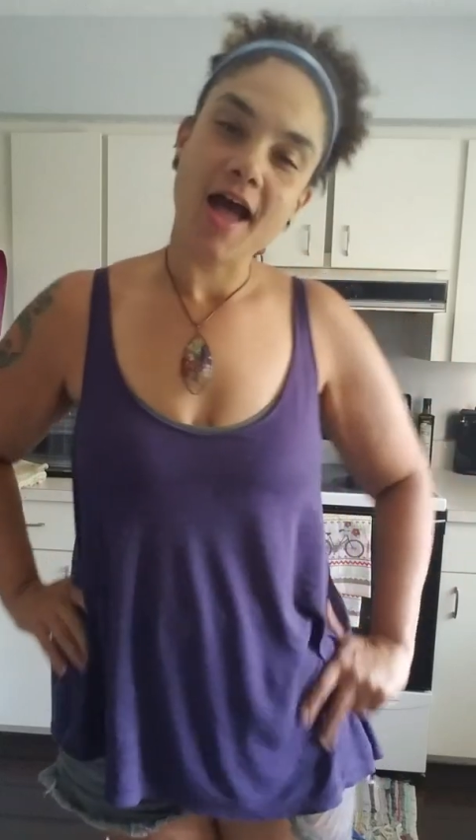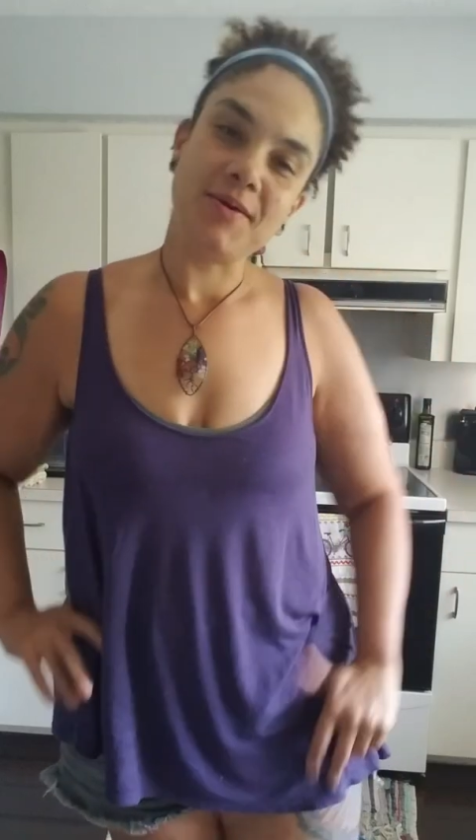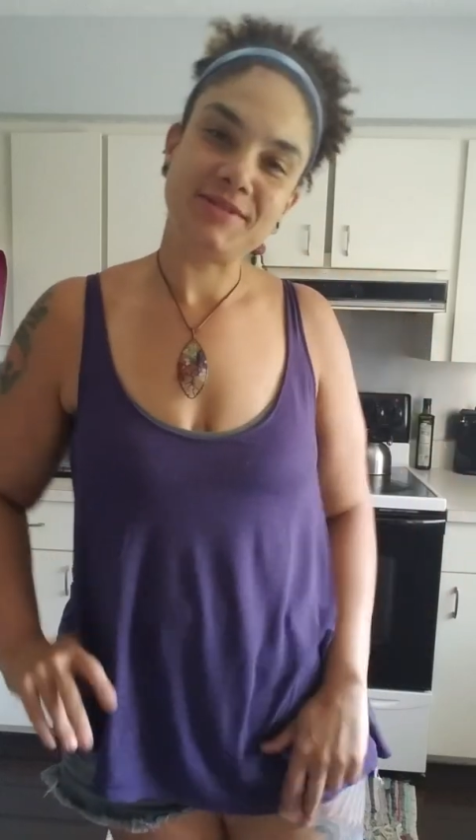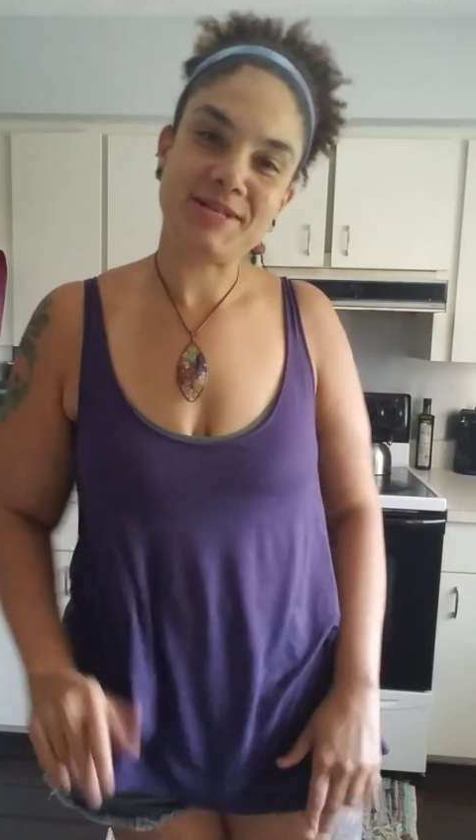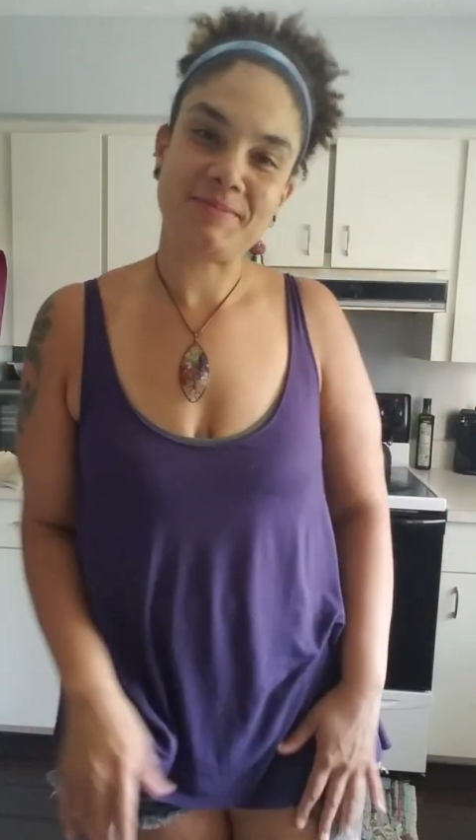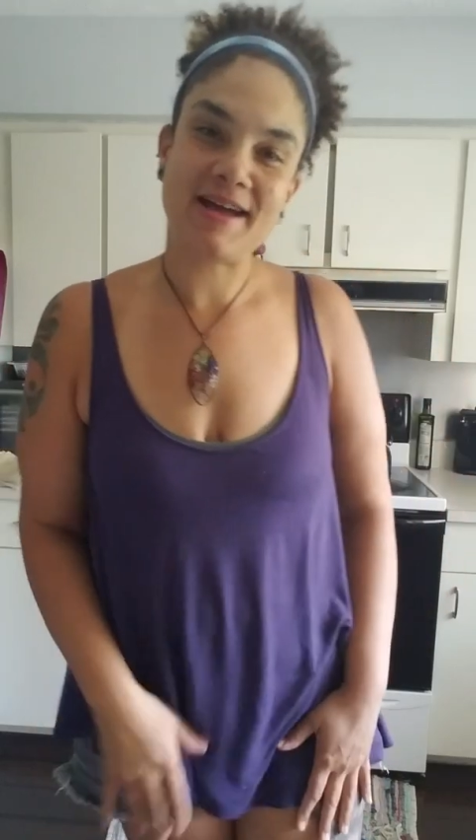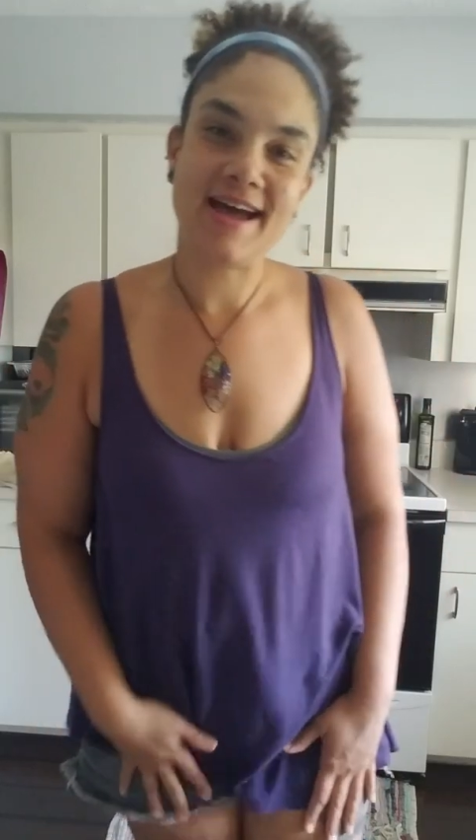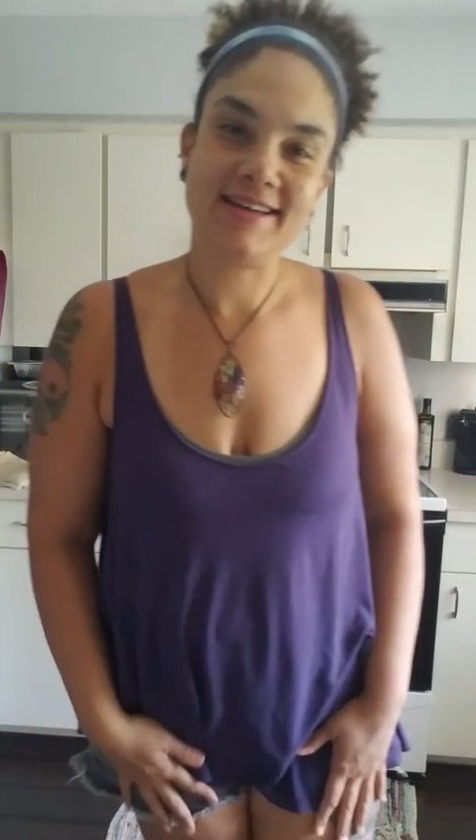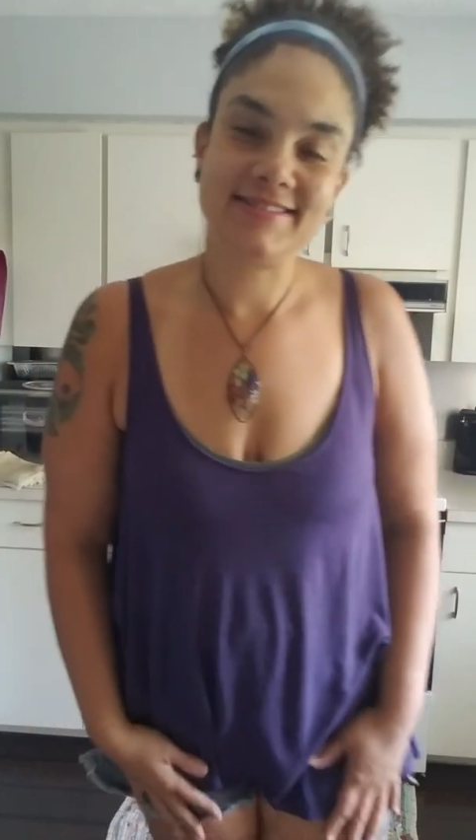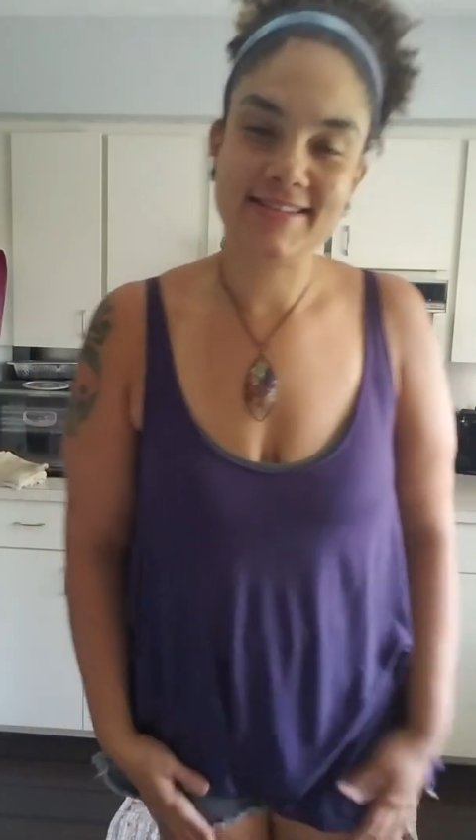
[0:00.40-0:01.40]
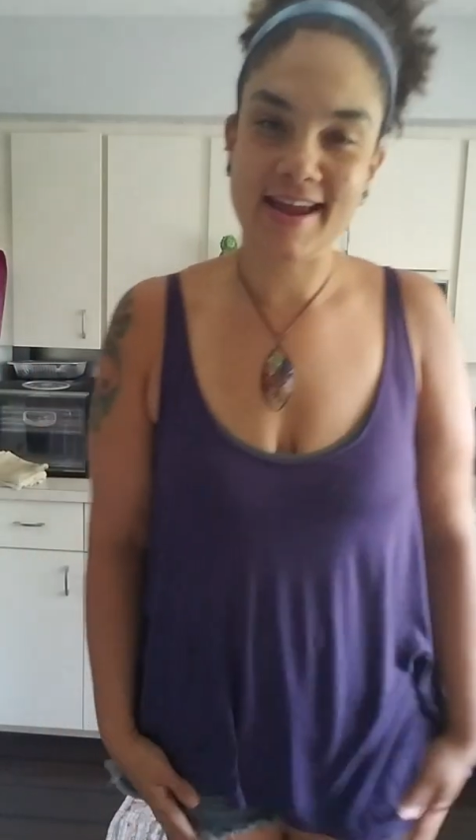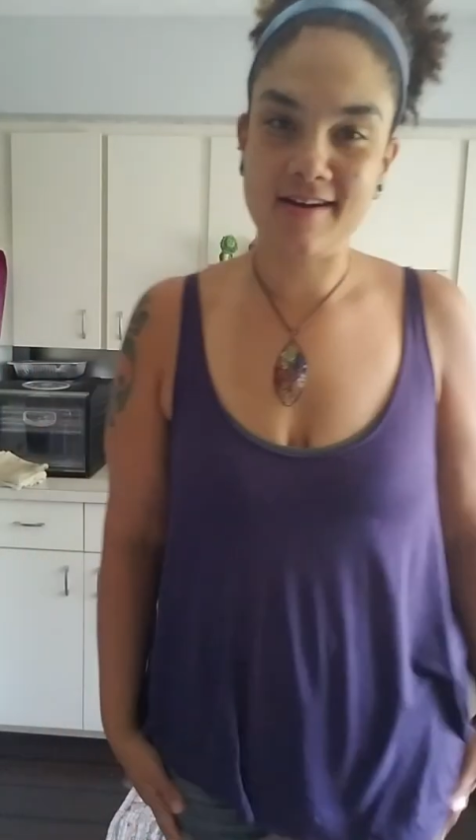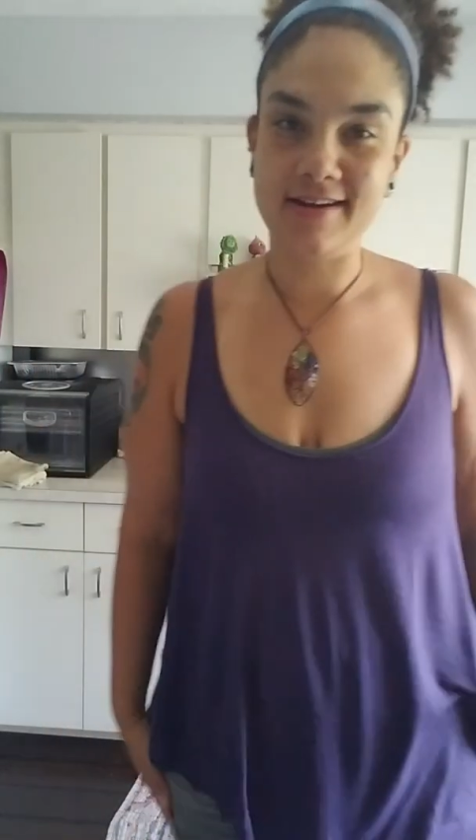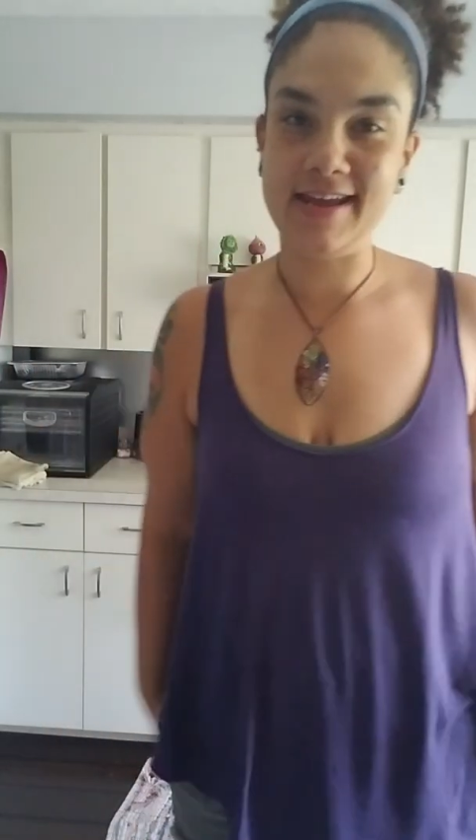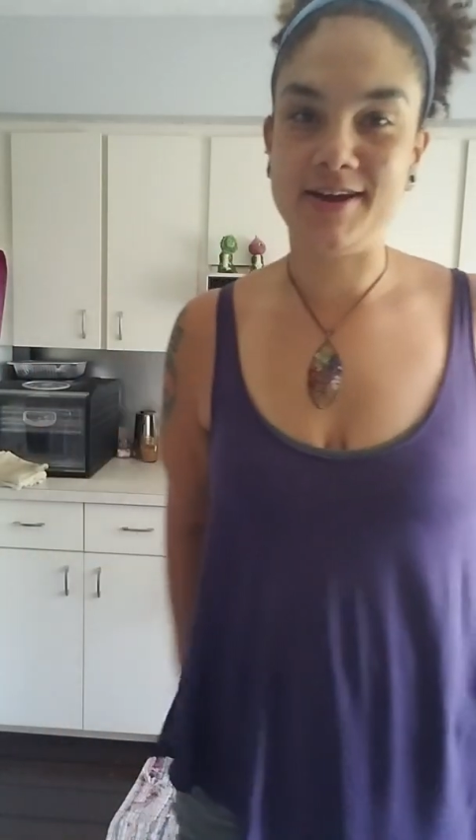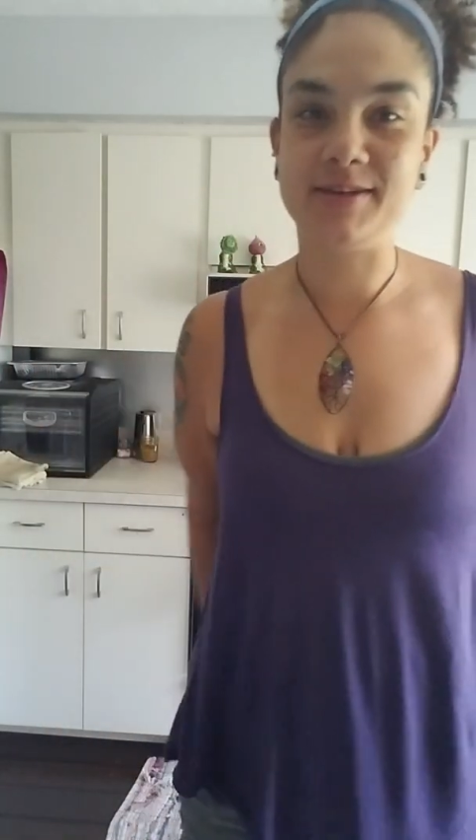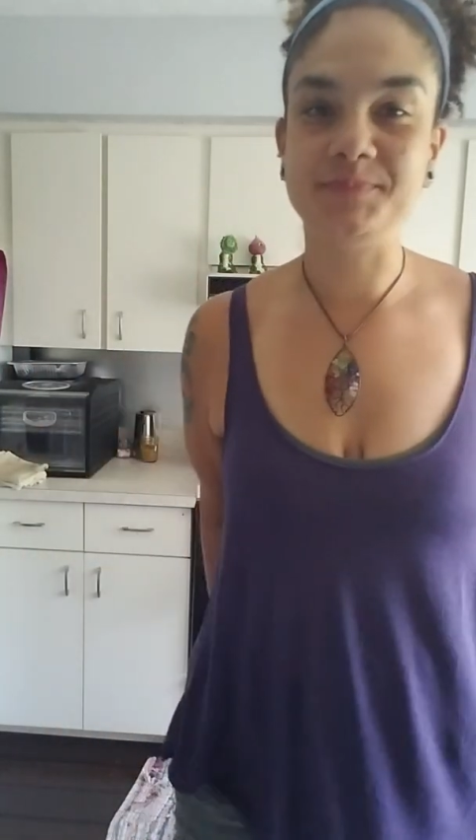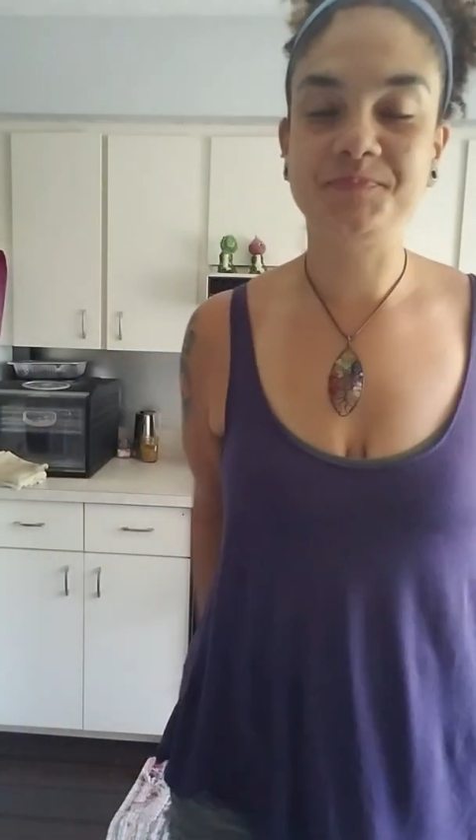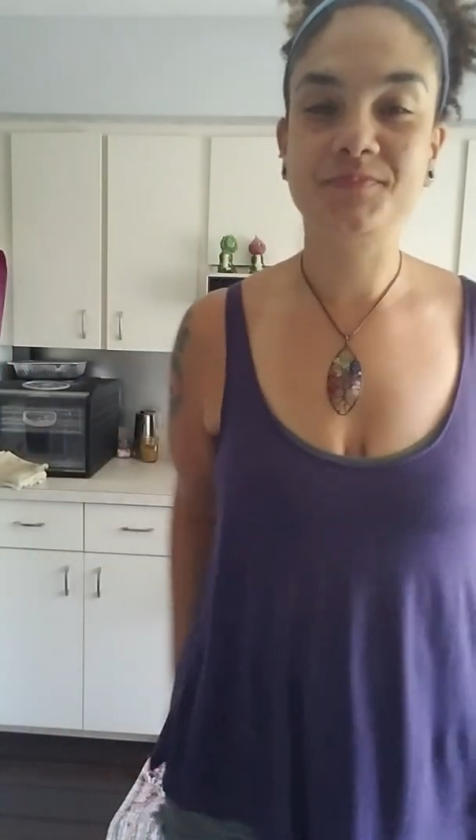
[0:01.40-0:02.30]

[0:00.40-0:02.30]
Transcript: What's up, guys? Erin here.